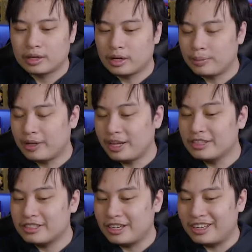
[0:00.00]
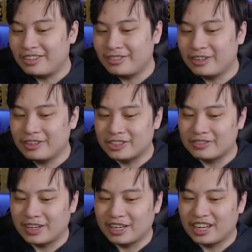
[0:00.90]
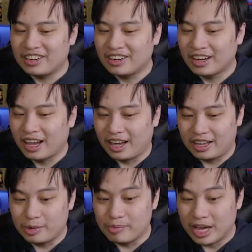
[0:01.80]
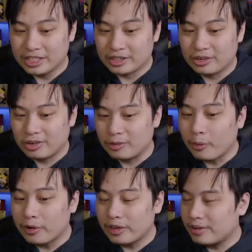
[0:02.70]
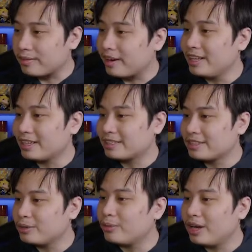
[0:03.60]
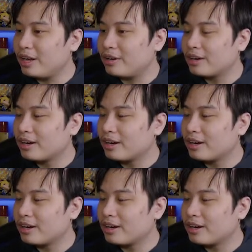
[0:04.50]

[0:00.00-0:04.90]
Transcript: A playset of wielders by now. And a Magikor Warrior Relics. Oh, wow.